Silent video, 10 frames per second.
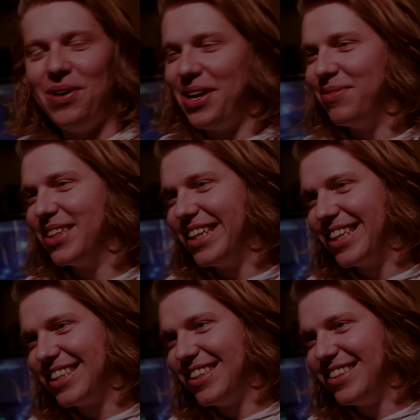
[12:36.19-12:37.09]
about it, but
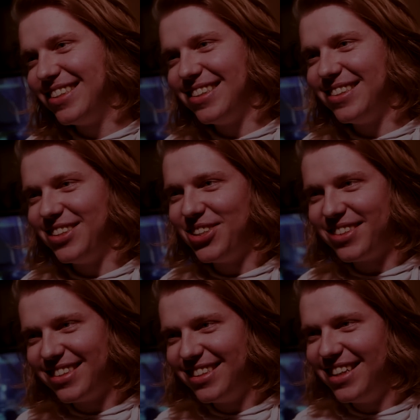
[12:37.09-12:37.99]
like, just
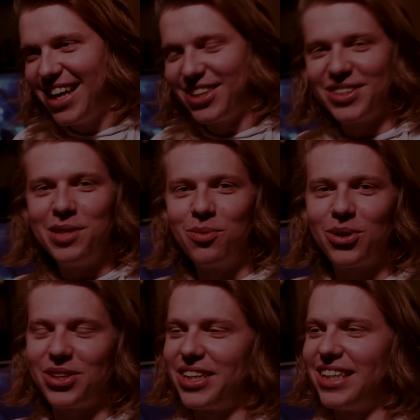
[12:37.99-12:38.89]
keep
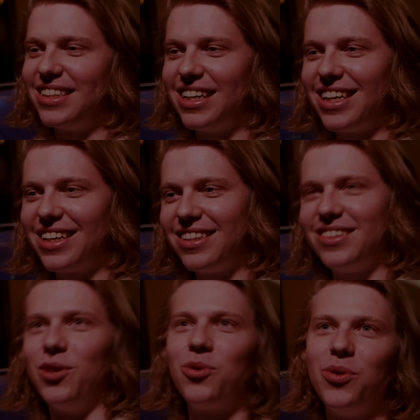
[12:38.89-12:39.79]
working on it. Like,
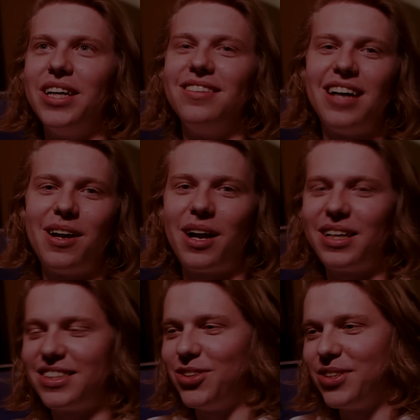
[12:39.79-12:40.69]
don't quit. I
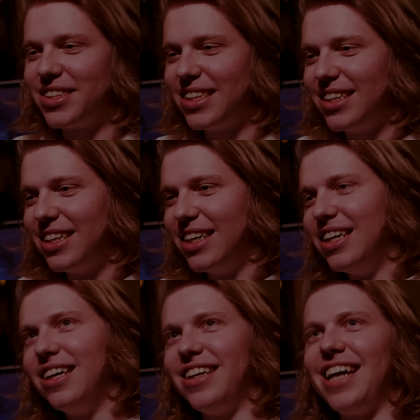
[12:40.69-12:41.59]
seriously,
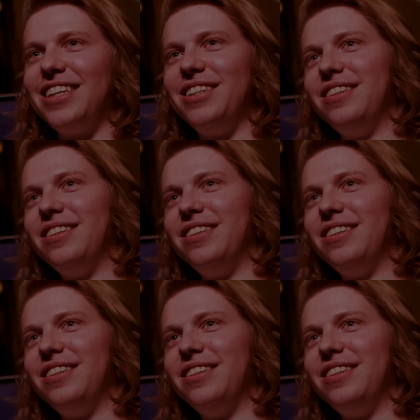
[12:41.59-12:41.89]
that